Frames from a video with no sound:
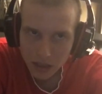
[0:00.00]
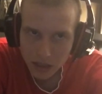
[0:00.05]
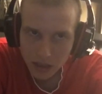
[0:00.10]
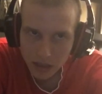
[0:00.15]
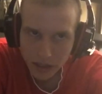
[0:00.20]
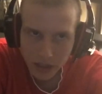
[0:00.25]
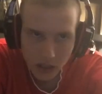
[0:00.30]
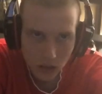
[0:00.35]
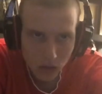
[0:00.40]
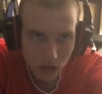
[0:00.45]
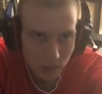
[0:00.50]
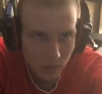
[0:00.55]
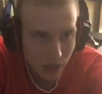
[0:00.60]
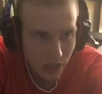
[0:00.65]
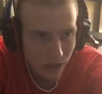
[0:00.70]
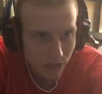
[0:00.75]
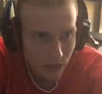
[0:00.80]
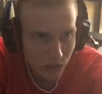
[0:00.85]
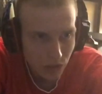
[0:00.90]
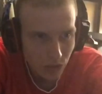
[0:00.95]
They could be in
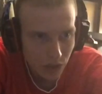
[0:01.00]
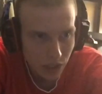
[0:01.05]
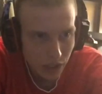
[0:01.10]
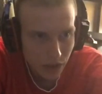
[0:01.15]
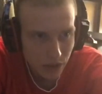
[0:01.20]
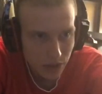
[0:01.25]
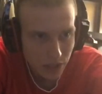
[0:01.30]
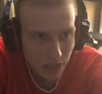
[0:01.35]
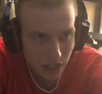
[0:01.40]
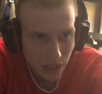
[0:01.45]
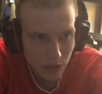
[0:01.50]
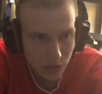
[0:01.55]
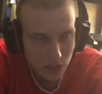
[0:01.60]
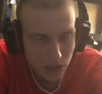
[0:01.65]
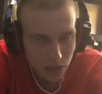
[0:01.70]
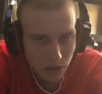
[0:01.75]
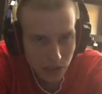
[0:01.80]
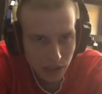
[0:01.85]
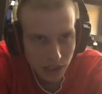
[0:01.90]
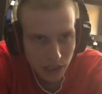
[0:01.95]
a few years. That could be
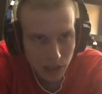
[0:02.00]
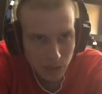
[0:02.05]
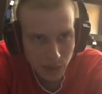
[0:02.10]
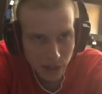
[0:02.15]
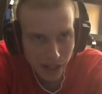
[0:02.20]
something to keep an